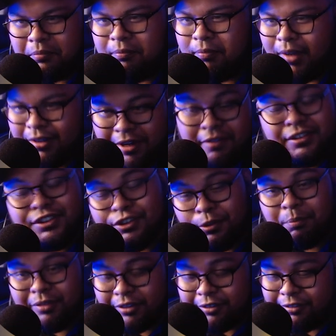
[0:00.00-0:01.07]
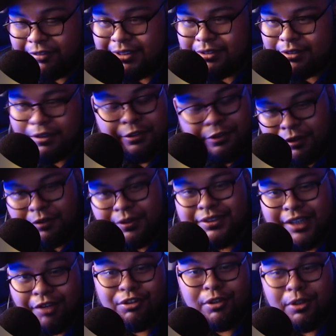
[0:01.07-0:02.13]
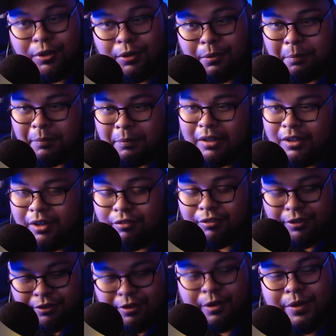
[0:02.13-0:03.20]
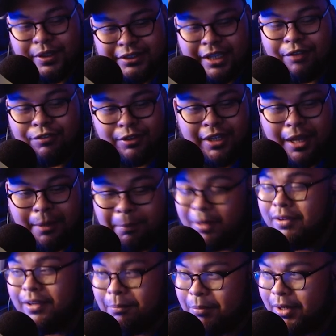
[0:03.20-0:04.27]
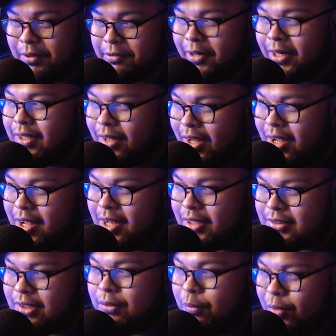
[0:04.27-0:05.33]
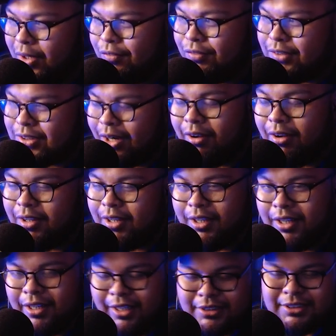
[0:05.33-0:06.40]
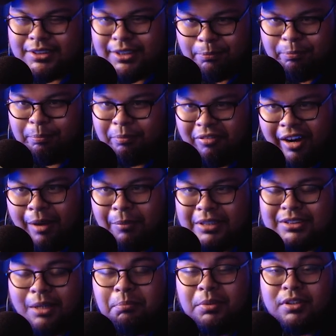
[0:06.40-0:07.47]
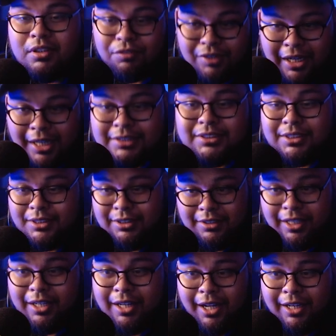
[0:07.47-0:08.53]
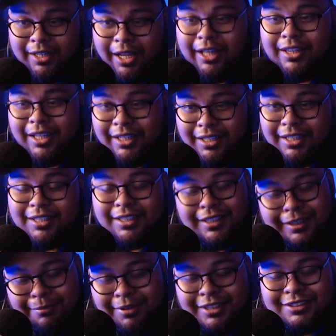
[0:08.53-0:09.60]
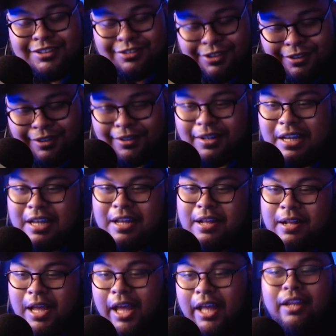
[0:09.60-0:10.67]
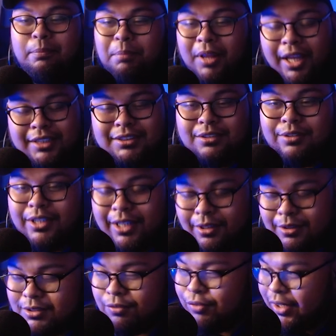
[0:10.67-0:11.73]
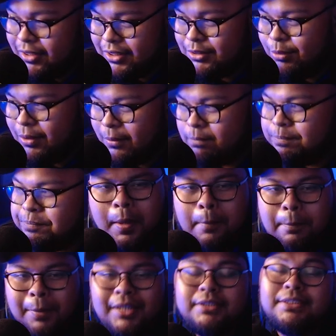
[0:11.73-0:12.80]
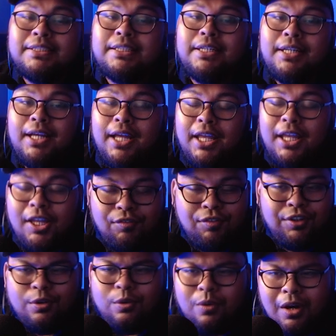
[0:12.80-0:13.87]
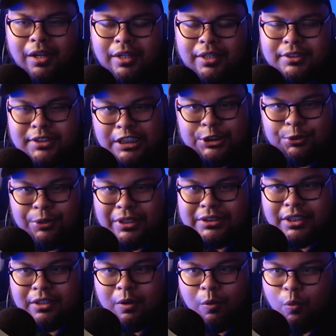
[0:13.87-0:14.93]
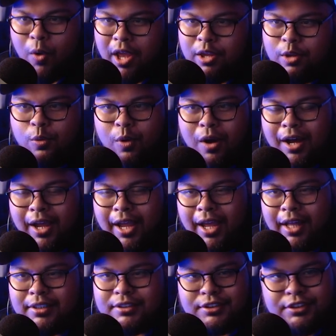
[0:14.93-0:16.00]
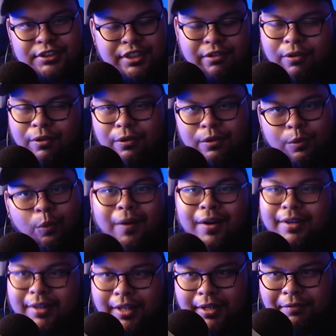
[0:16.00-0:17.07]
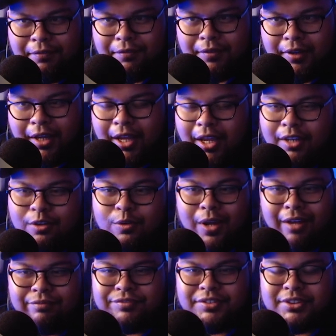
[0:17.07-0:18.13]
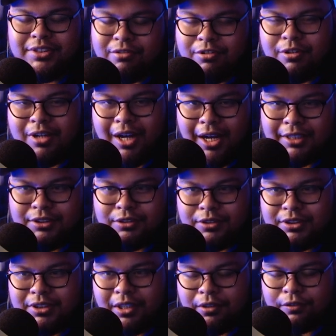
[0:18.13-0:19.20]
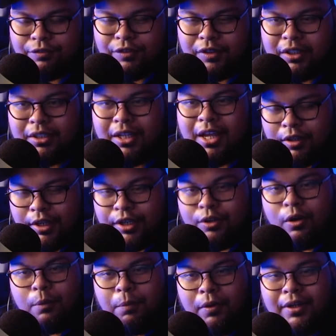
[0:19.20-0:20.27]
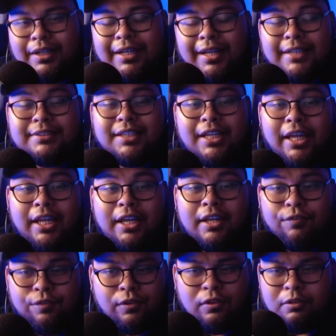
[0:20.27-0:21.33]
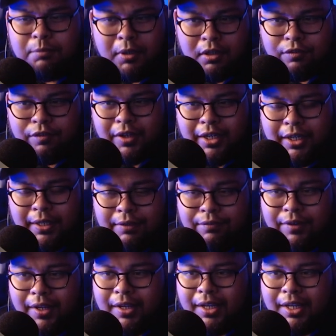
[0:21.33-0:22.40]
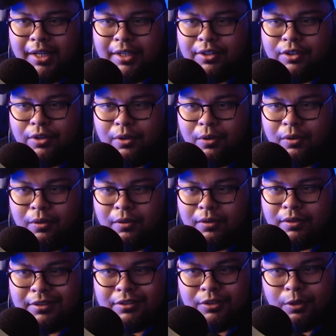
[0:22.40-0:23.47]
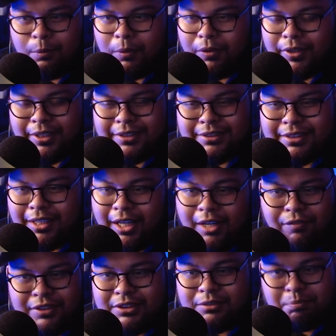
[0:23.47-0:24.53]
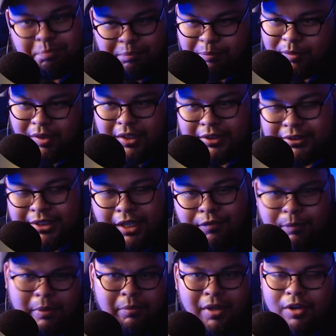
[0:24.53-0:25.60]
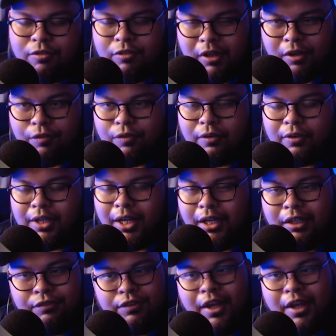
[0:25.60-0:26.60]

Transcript: there is no progress. You know, you always have to go, you always have to get better and better, right? So with Charlotte Linlin, this is a prime example of cards that are getting a little bit strong, and it plays into Yellow's effect as well. But if you are in a situation where you are at 0 to 1 life and you have 0 cards on the side of the field, and your opponent has a full board of 5, and your opponent's life is pretty safe, maybe at 3 or 4 life,